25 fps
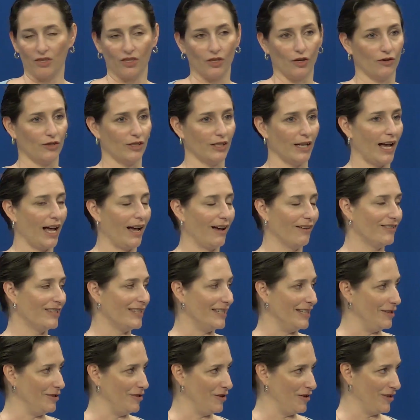So to have
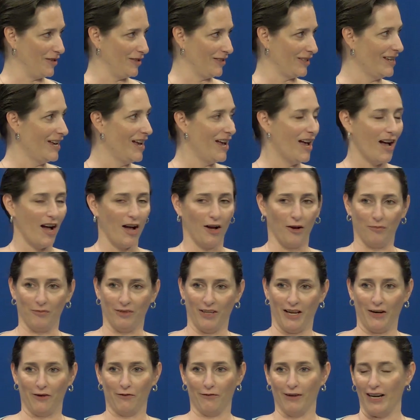seniors
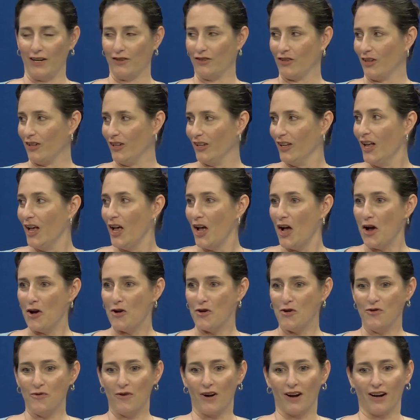like Rachel
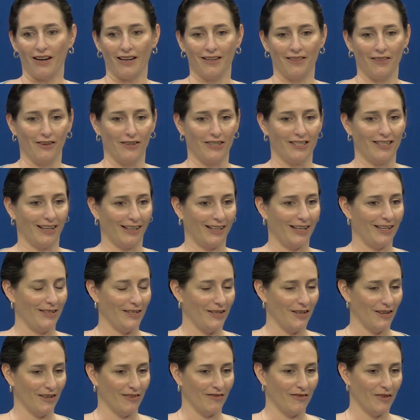who are in their second
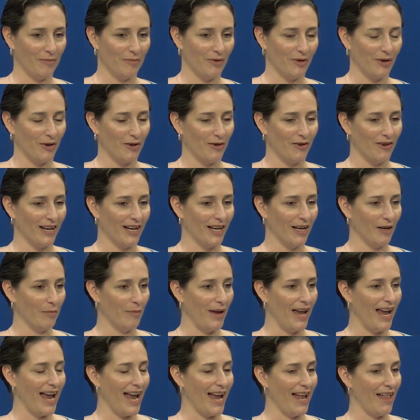year of the program
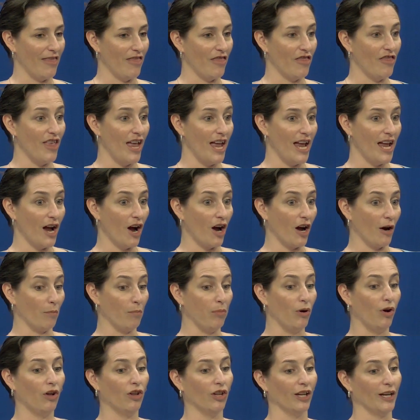and they are
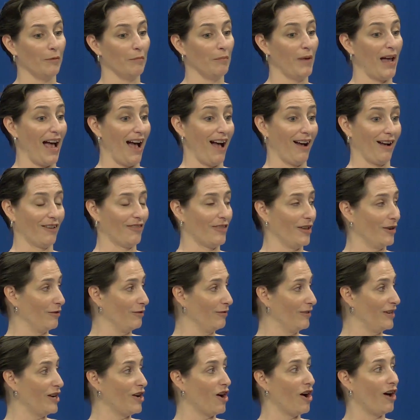pulling back, they're
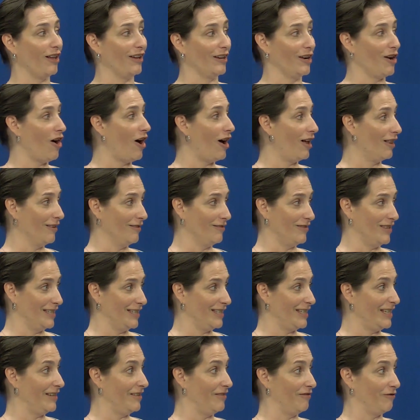recalling all of
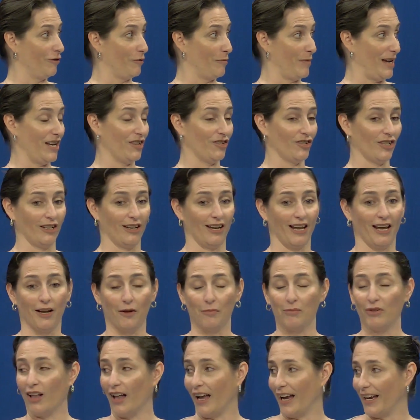this information and
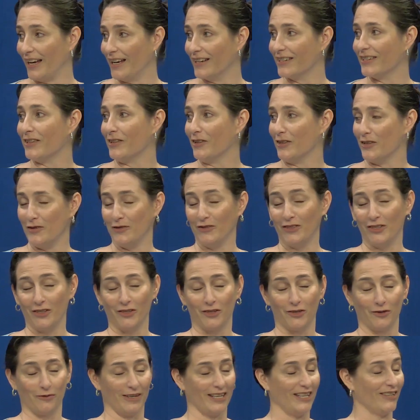applying it to their new
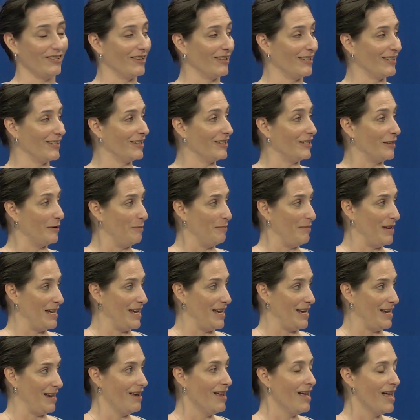situations, to
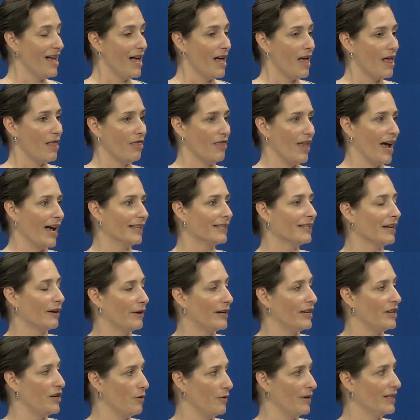me, that's how
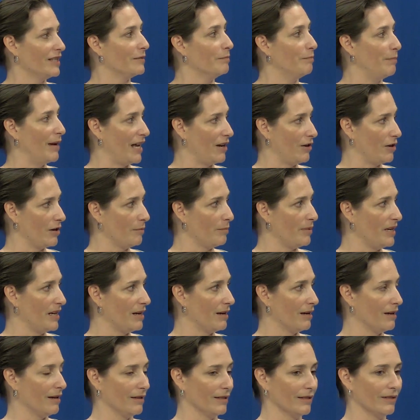I know it's better,
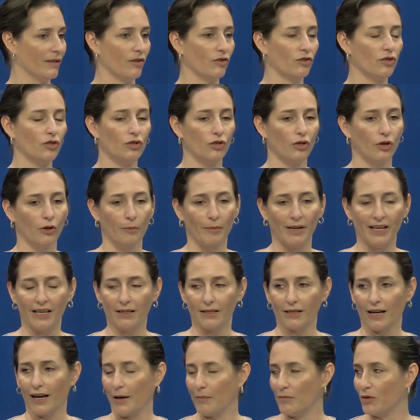because so many
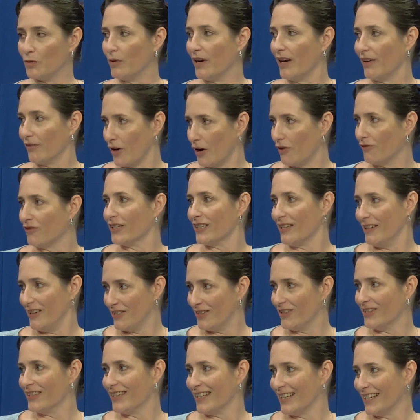times we have conversations in